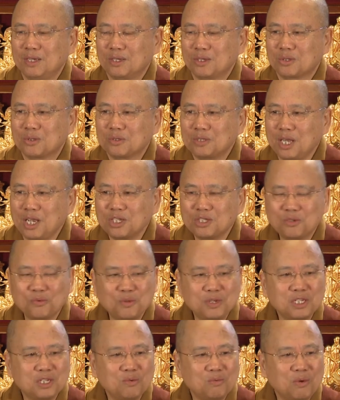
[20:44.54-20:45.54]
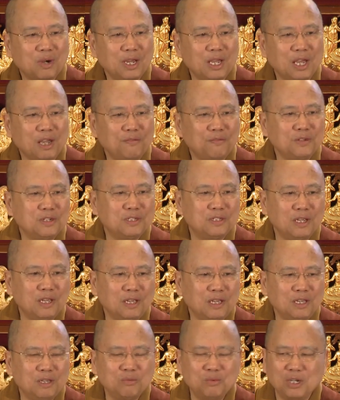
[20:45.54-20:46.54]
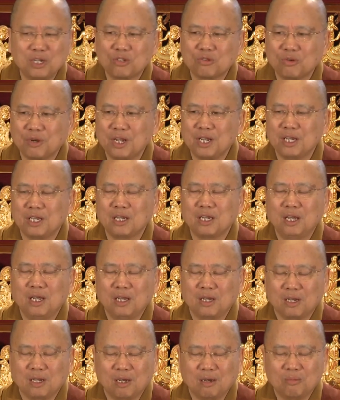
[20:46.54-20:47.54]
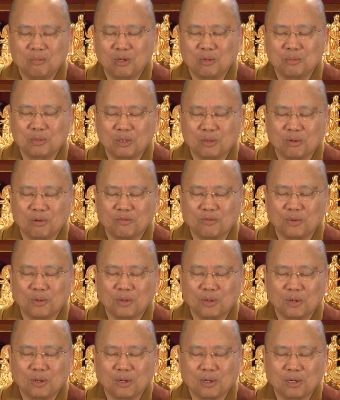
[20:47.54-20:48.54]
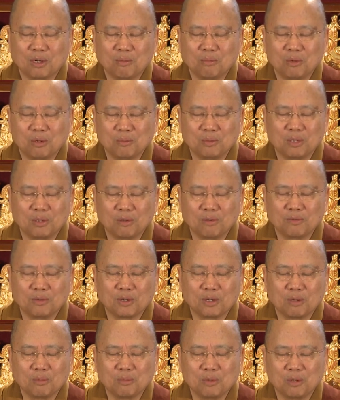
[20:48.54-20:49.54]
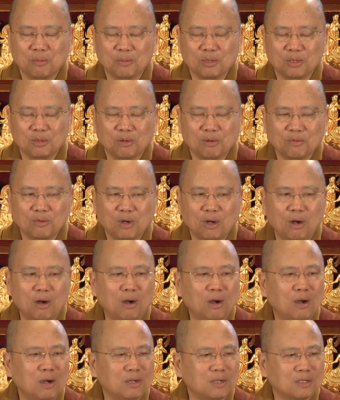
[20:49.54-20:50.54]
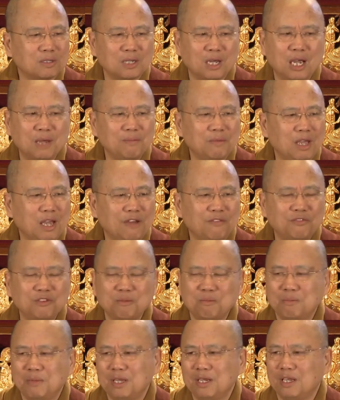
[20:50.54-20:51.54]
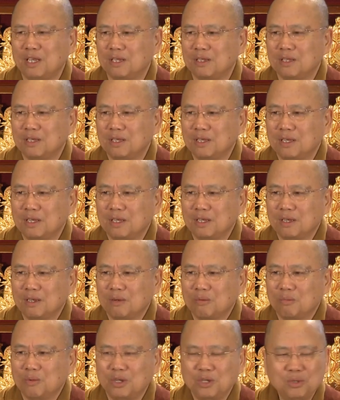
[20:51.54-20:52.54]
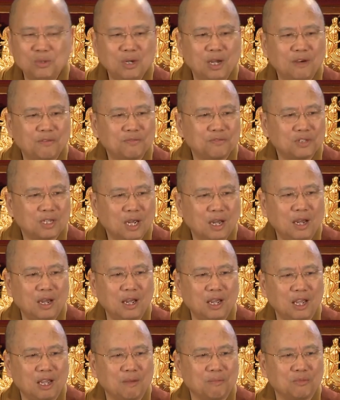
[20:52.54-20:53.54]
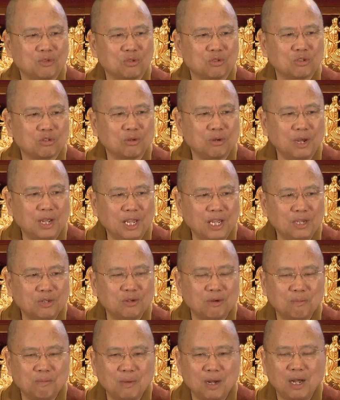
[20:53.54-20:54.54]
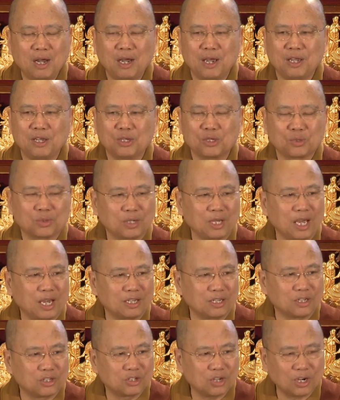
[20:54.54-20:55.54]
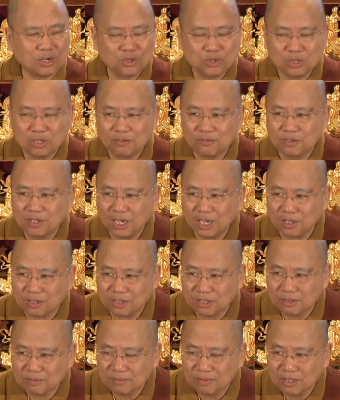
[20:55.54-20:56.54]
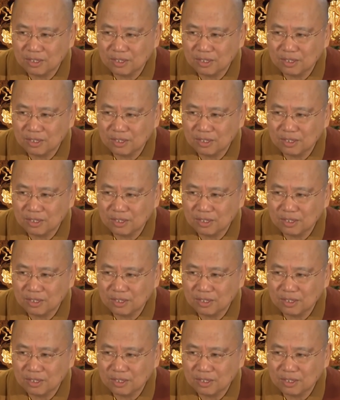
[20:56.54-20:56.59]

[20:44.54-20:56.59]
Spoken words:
So that's the reason why every day we're training Namo Amitabha, Namo Amitabha, Namo Amitabha, all the time, every minute. When you have time, you train your mind so that at the juncture of death,